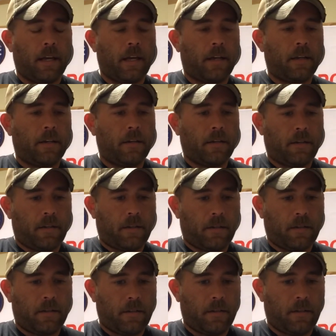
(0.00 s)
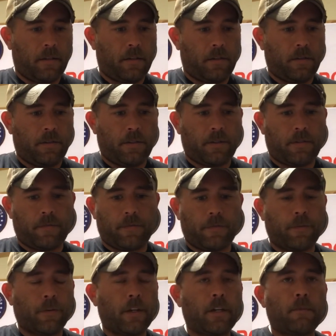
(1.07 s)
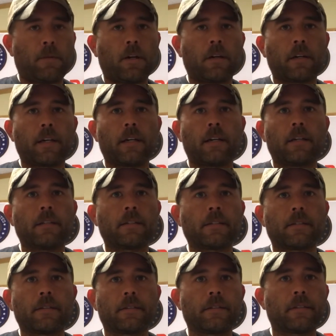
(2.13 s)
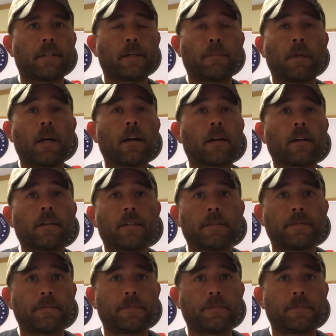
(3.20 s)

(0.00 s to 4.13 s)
and you know, just freedom on, guys, in America.